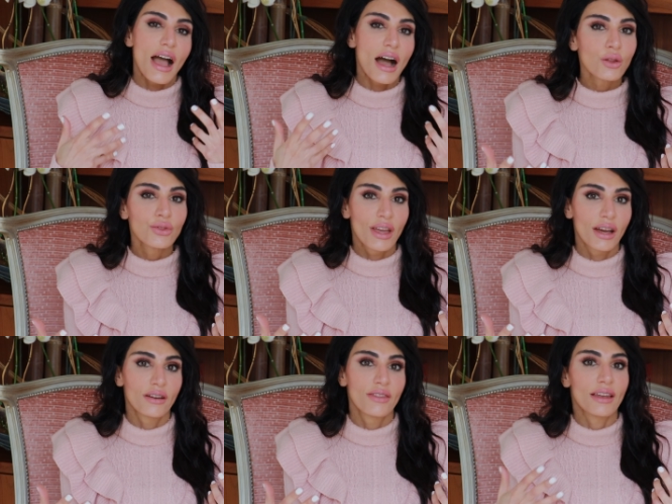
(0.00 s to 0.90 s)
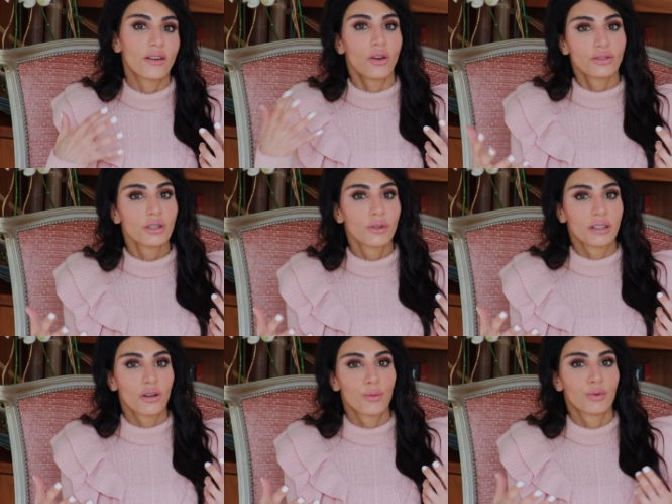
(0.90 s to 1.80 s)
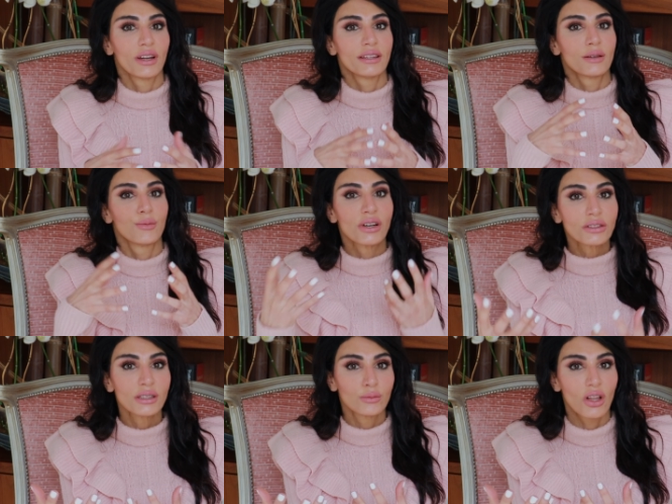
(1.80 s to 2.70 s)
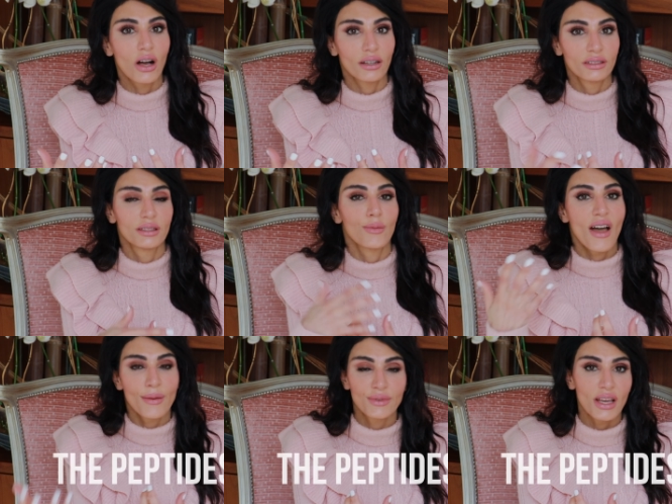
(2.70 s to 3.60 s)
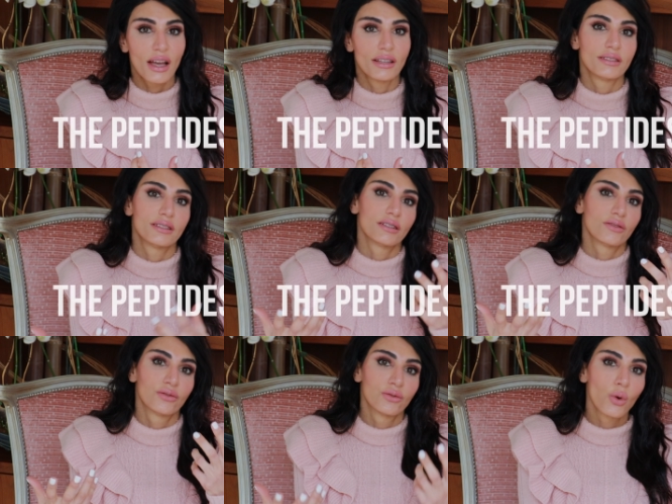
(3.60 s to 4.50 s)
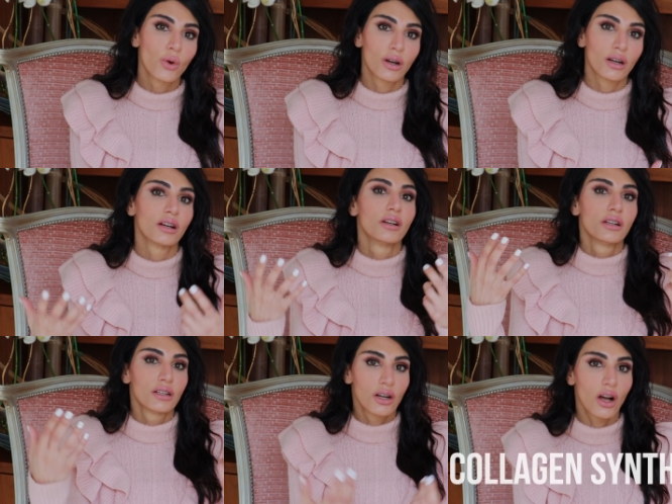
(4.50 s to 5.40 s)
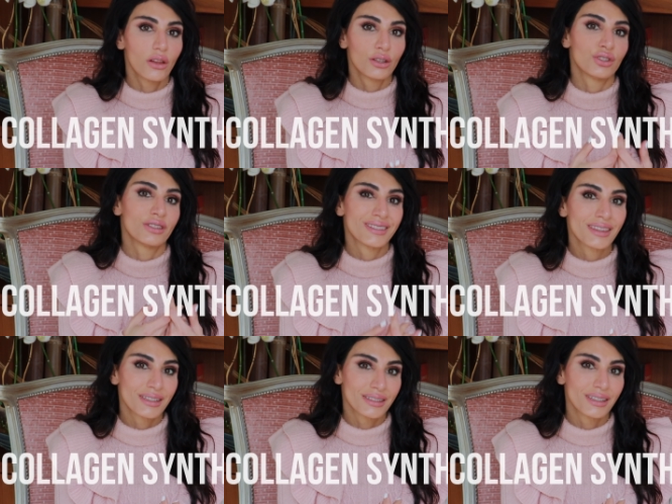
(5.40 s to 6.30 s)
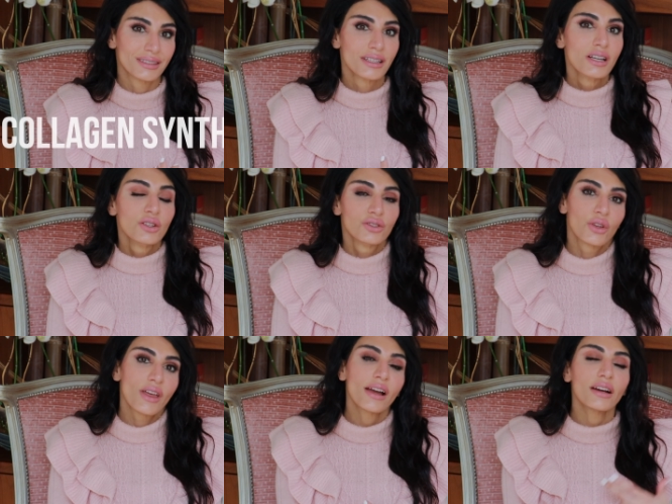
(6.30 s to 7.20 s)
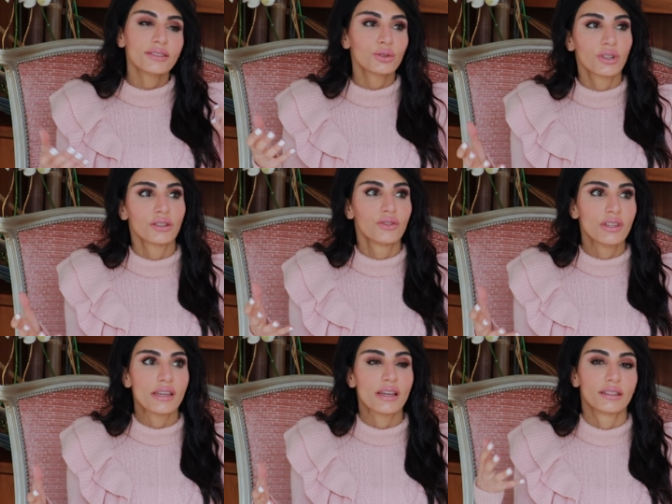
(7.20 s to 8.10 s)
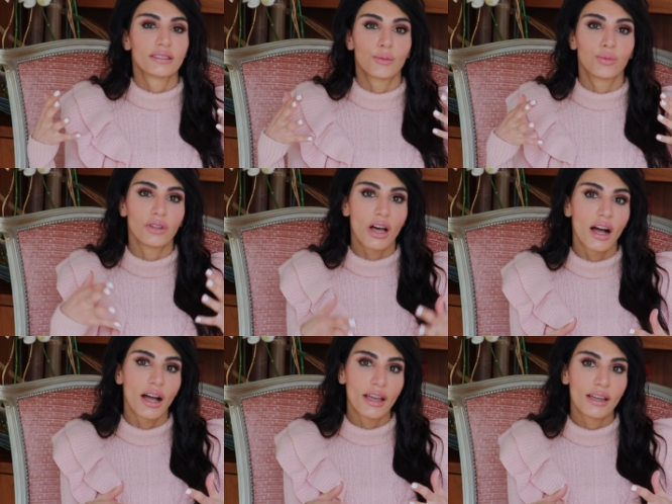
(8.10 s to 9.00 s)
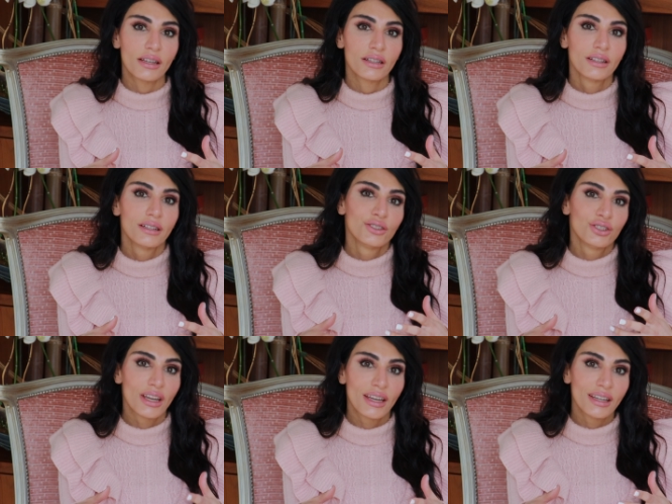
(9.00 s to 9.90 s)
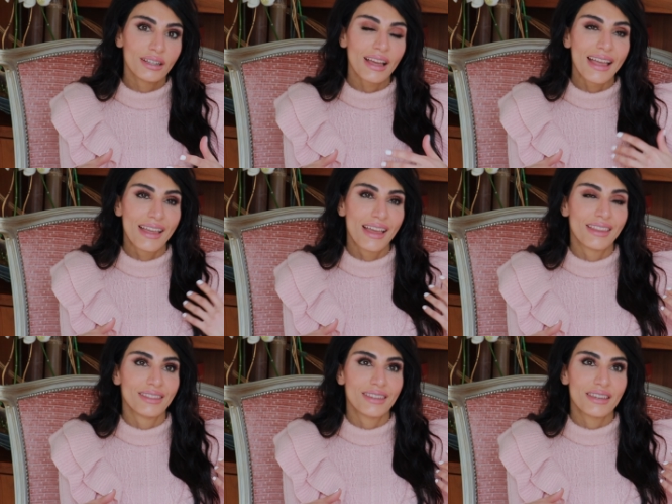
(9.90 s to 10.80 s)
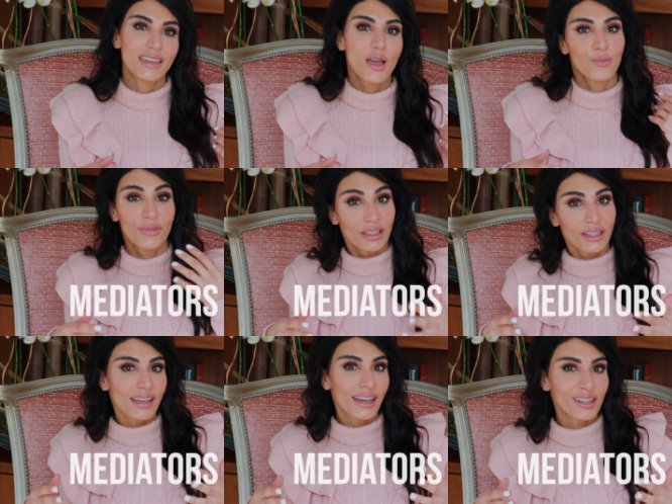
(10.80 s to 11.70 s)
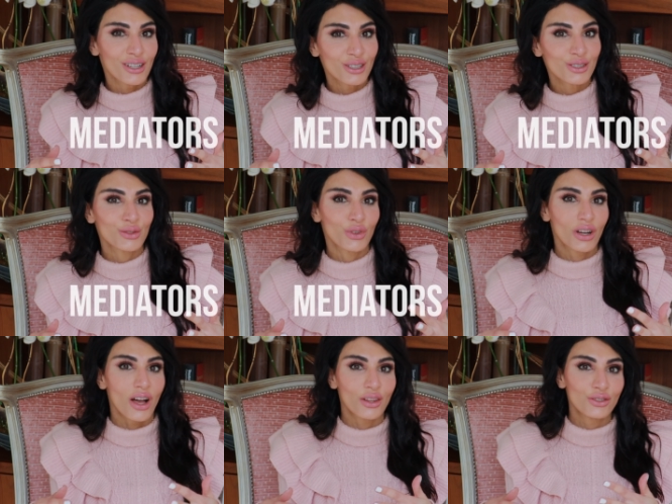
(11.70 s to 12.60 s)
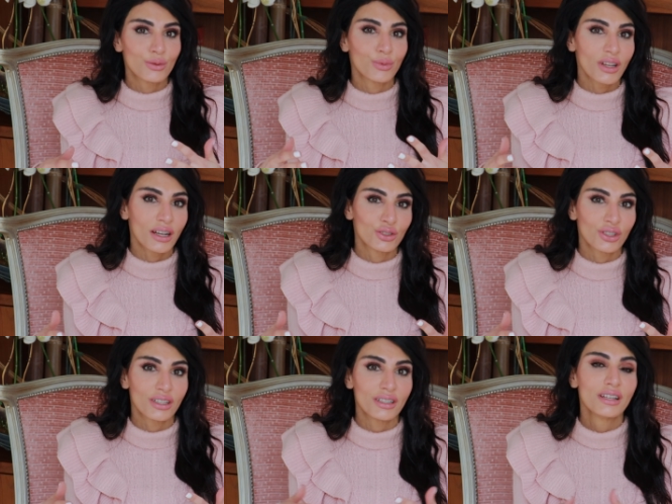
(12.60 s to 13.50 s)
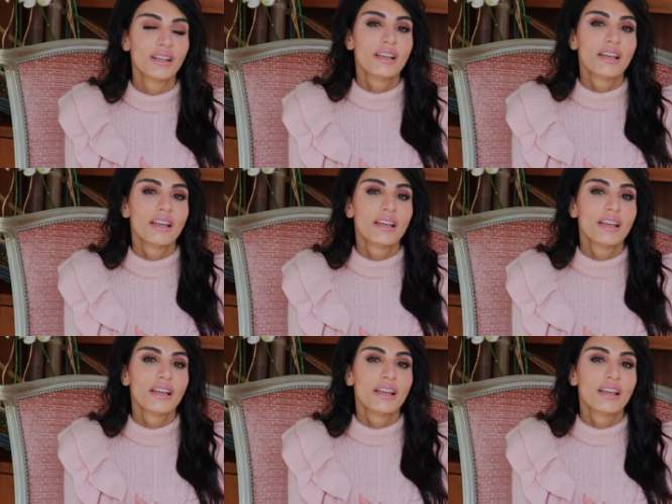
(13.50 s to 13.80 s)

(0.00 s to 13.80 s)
out there that also incorporate the building blocks, the peptides for collagen synthesis. So they are sort of the supply chain and the mediators for collagen production,